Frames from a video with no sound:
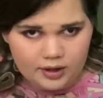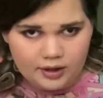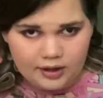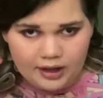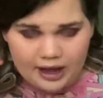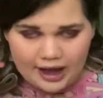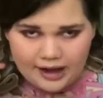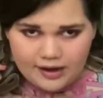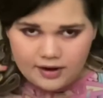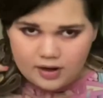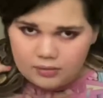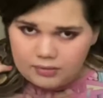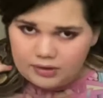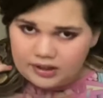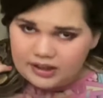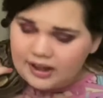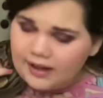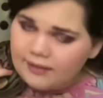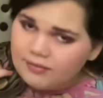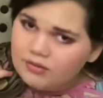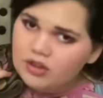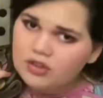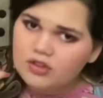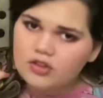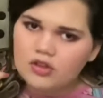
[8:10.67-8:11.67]
I don't really have
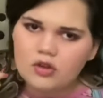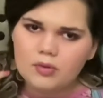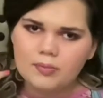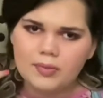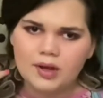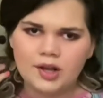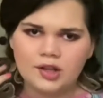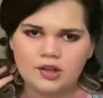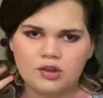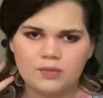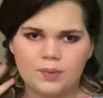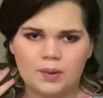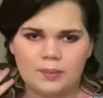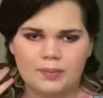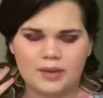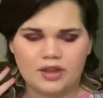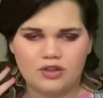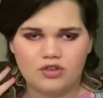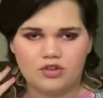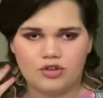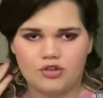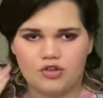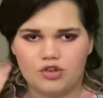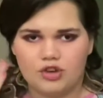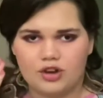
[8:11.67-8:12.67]
to do much, but make
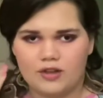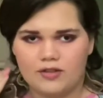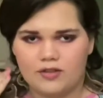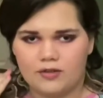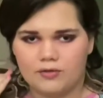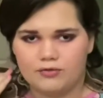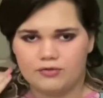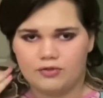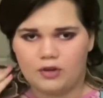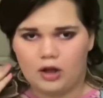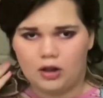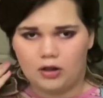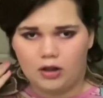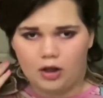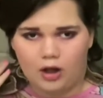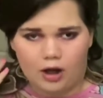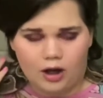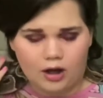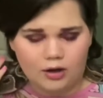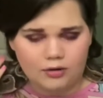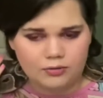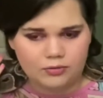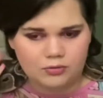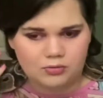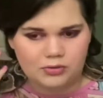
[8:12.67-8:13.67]
sure she doesn't fall
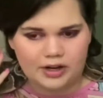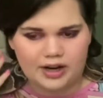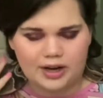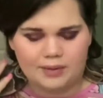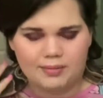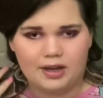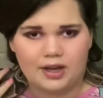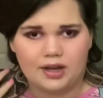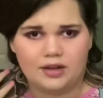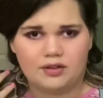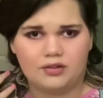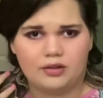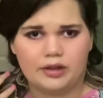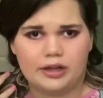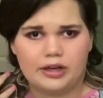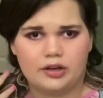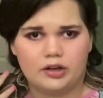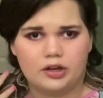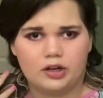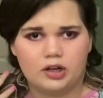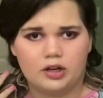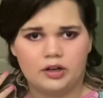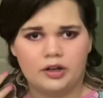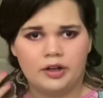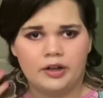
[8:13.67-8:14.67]
off when I'm handling
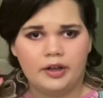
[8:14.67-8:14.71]
her,